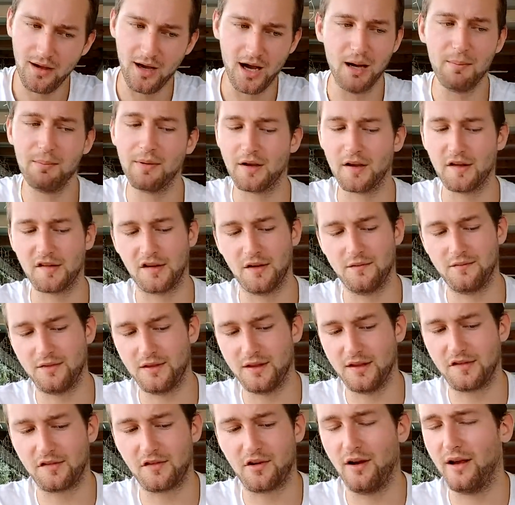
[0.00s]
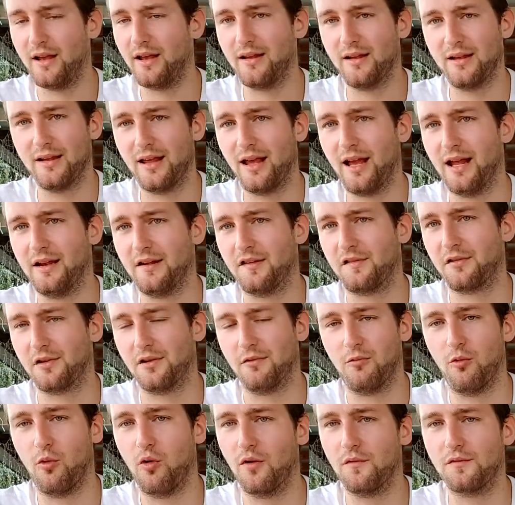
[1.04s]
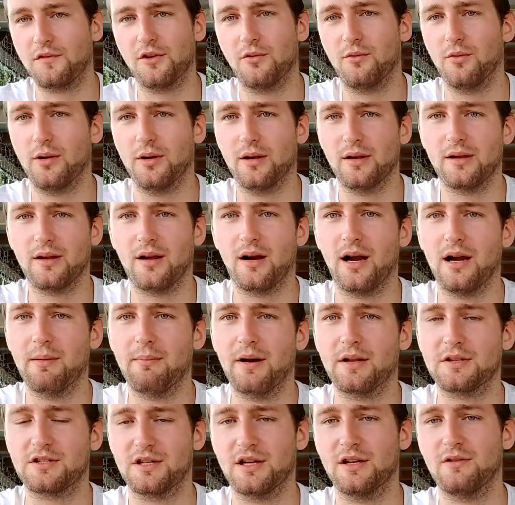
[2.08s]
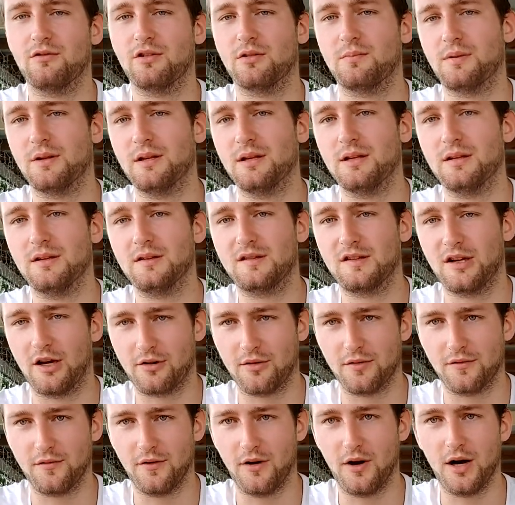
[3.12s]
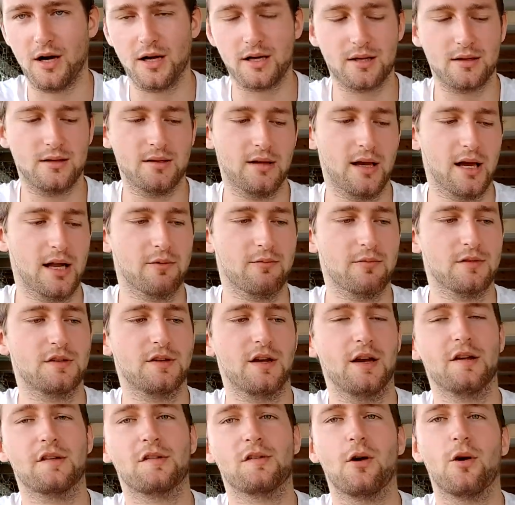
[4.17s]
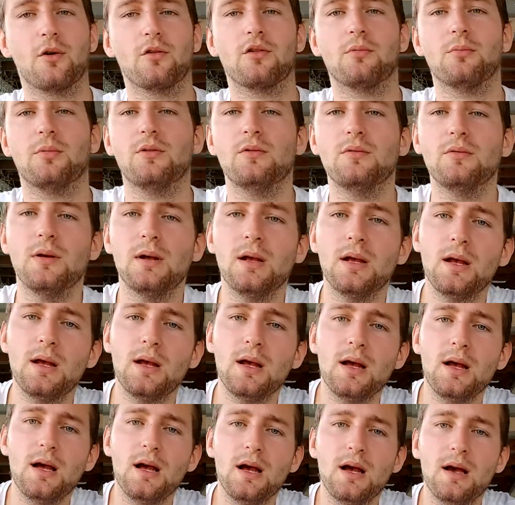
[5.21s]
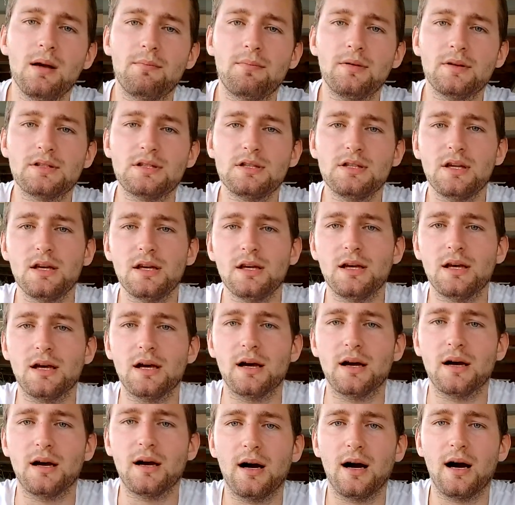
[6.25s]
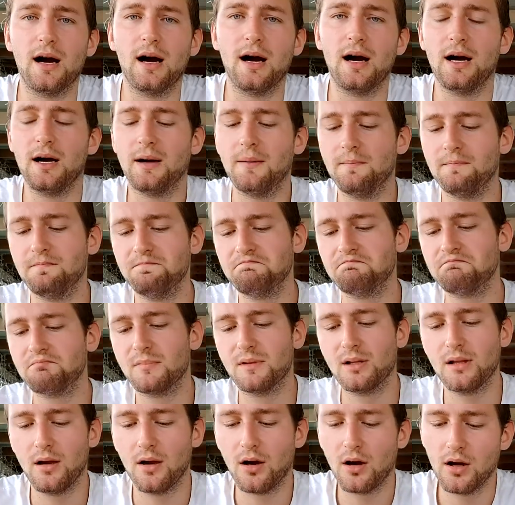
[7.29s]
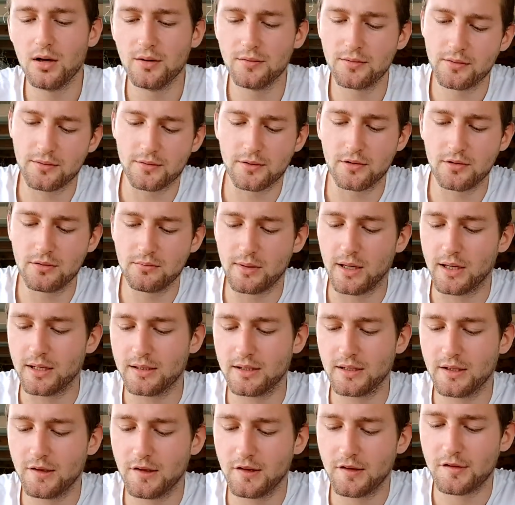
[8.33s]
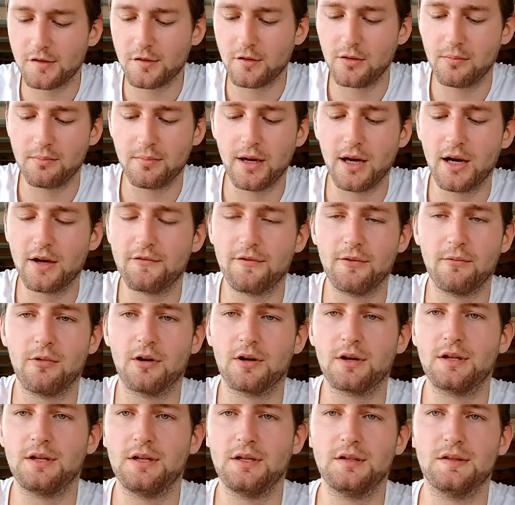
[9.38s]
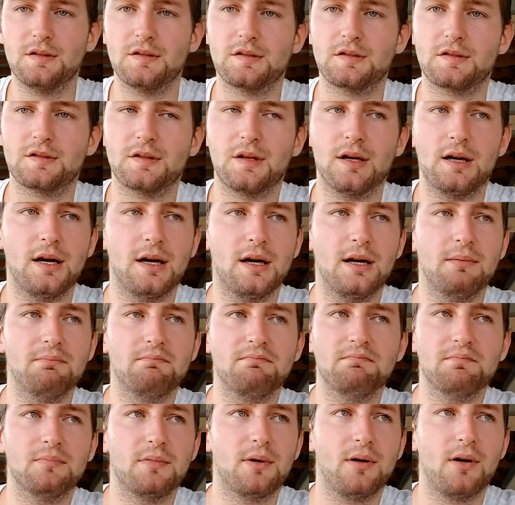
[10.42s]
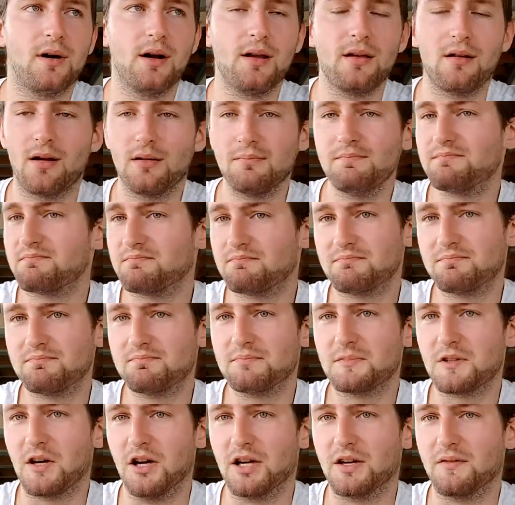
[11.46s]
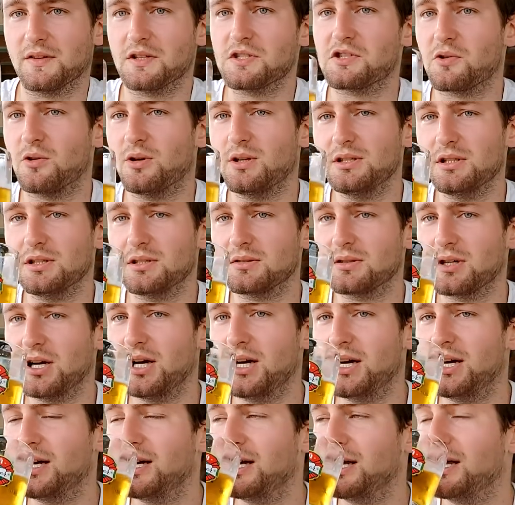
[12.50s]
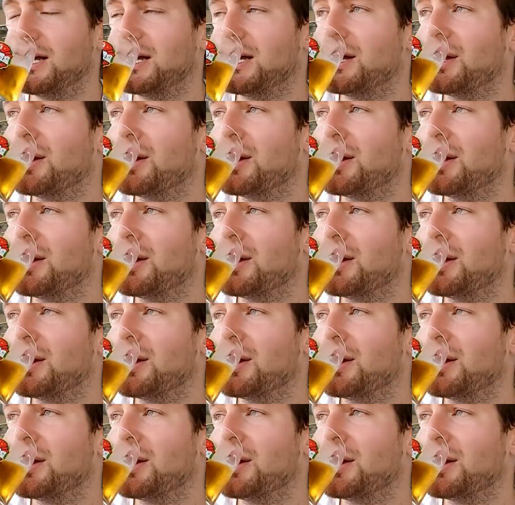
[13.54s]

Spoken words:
Because if this got any sort of warmth to it, I imagine it would be terrifying and it would taste horrible. But yeah, overall, mate, it is not bad for what it is. I'm kind of enjoying it.